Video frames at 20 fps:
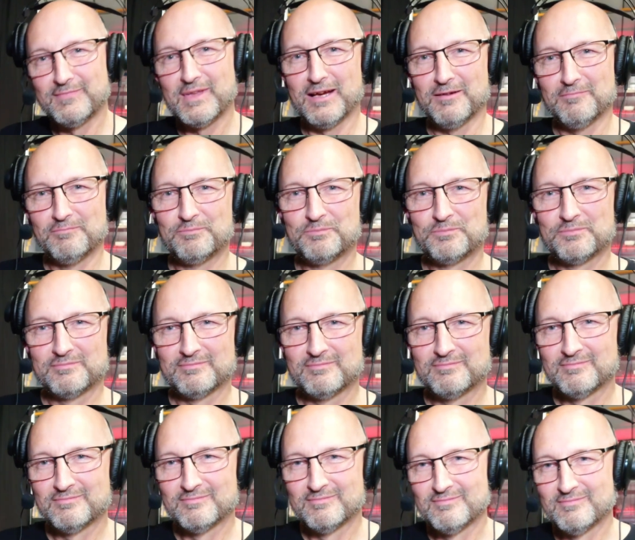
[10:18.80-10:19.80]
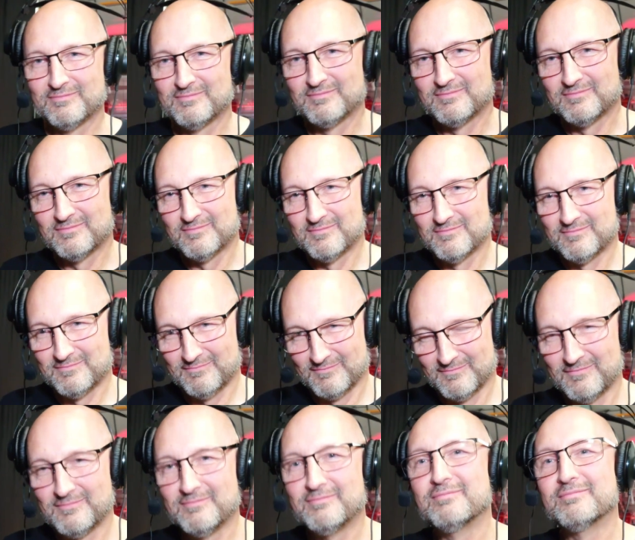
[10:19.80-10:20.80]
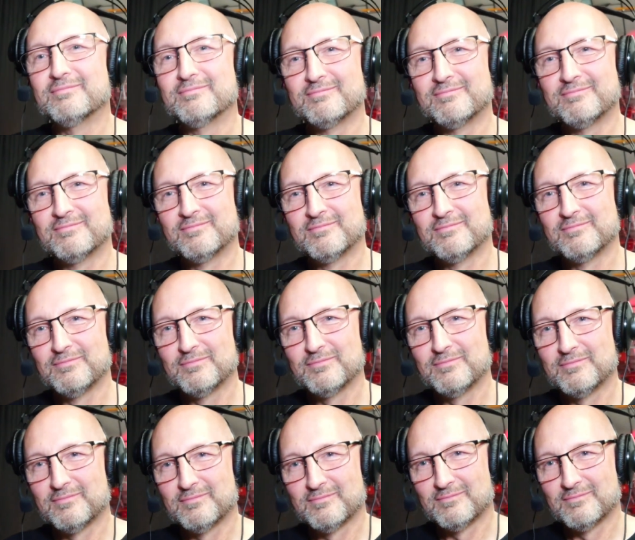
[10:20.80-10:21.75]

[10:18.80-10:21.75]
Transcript: Knowing you, it's going to be top quality stuff too.